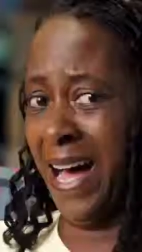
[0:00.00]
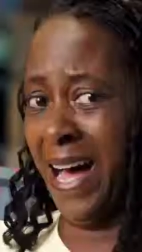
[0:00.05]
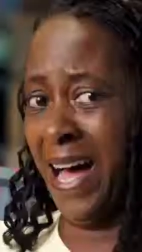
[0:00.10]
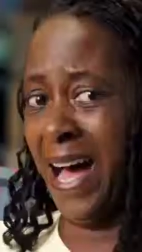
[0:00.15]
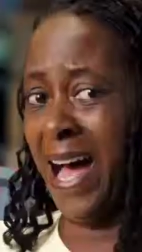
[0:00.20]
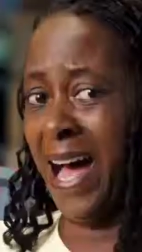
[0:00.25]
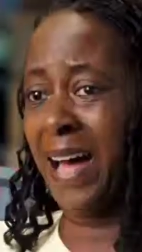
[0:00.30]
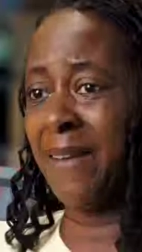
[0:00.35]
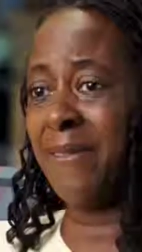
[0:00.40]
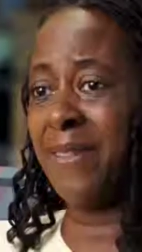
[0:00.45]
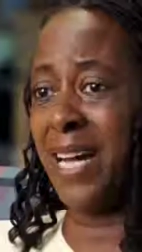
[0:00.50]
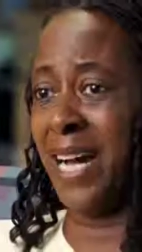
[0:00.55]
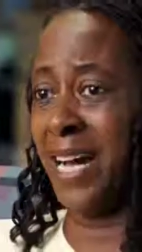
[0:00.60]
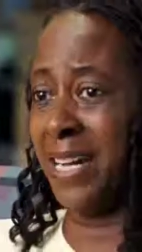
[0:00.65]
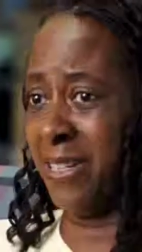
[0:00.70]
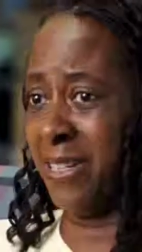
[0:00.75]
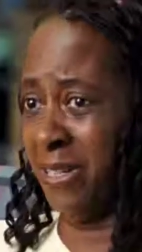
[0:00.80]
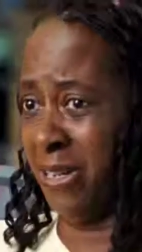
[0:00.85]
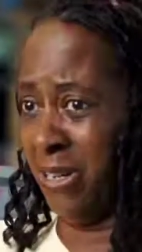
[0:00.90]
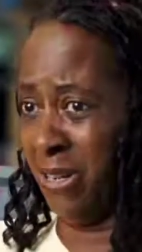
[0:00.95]
I've
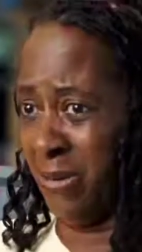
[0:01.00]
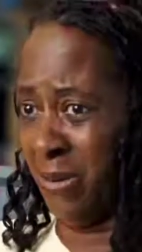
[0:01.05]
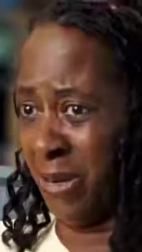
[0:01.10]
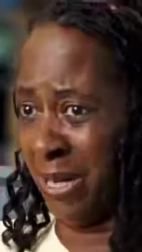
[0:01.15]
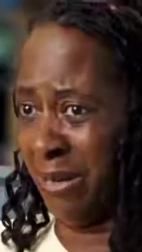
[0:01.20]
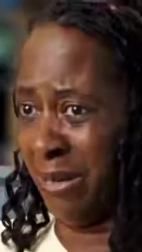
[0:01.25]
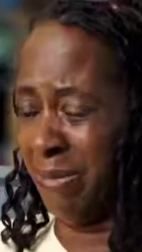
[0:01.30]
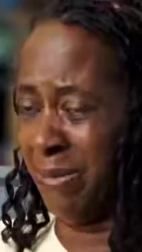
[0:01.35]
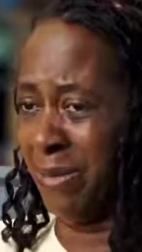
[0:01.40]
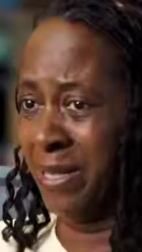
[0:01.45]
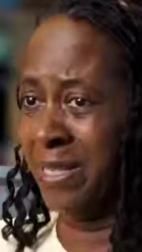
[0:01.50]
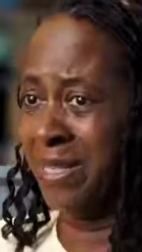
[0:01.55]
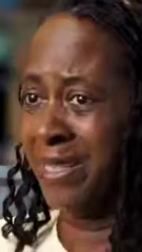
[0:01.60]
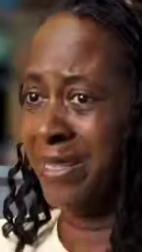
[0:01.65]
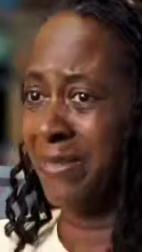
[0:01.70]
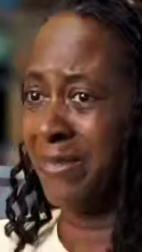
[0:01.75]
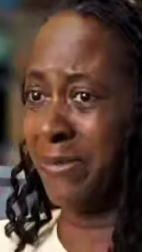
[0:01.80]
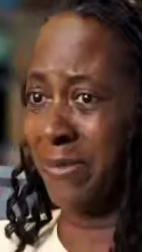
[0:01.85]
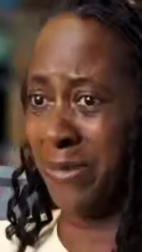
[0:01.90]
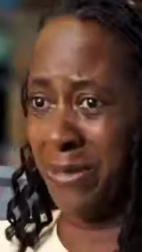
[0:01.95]
got to know him
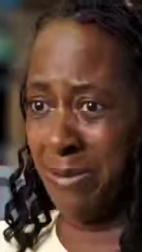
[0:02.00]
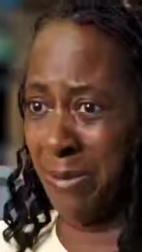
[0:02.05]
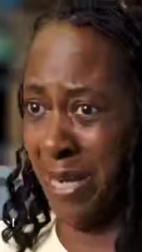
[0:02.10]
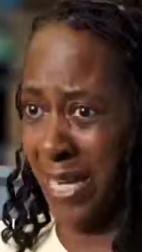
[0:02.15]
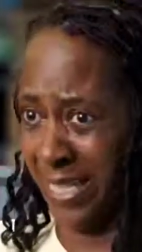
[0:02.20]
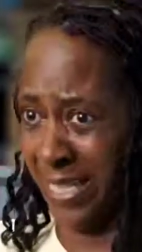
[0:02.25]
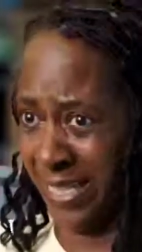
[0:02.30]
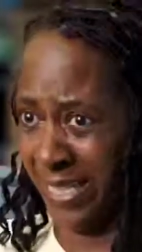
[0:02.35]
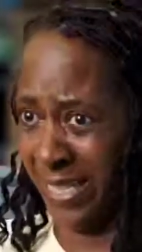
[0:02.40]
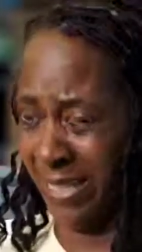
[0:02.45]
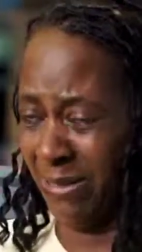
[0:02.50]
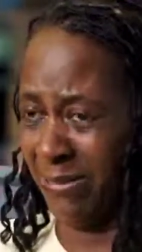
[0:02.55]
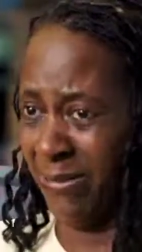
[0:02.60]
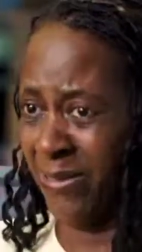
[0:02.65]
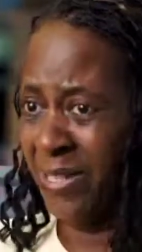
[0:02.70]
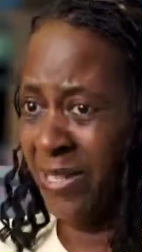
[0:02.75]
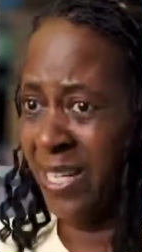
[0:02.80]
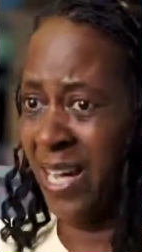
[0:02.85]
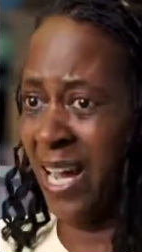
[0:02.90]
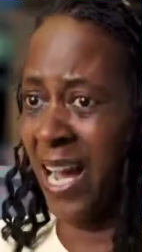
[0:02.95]
for myself.
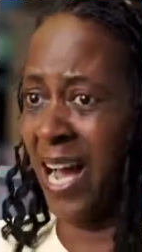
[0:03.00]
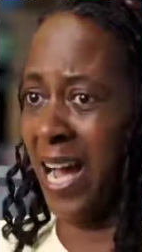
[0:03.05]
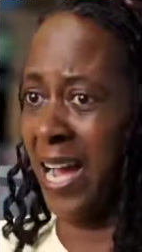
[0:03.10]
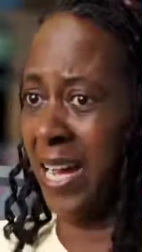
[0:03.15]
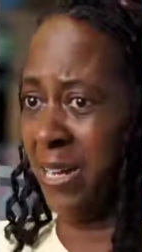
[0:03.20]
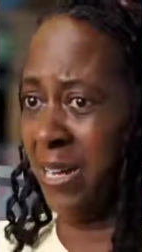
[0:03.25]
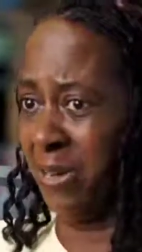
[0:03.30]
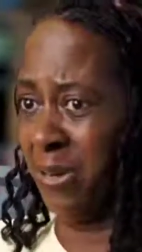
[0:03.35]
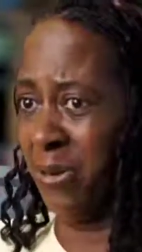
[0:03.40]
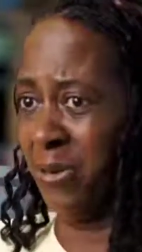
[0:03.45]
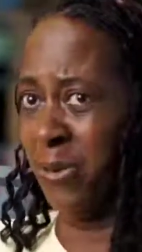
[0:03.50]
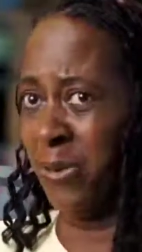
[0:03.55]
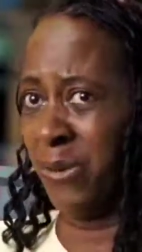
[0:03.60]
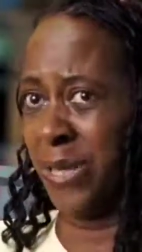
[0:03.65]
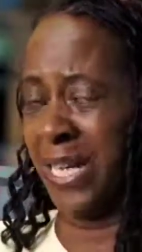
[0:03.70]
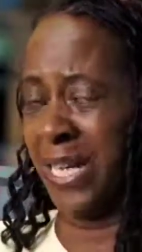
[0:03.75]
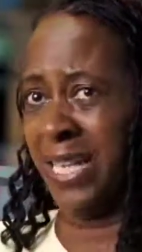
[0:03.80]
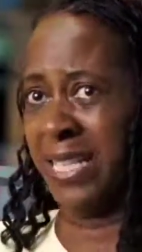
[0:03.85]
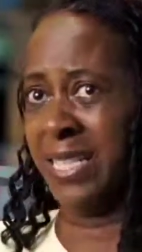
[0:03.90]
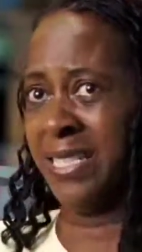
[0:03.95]
I know who
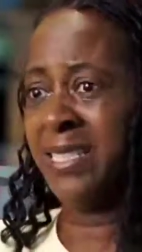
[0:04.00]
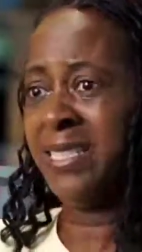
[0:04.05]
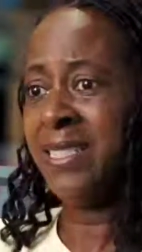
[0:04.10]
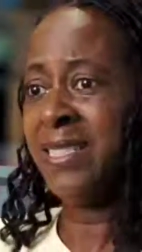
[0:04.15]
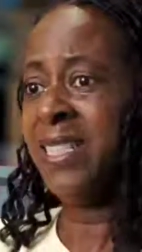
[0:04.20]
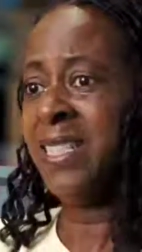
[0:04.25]
he is.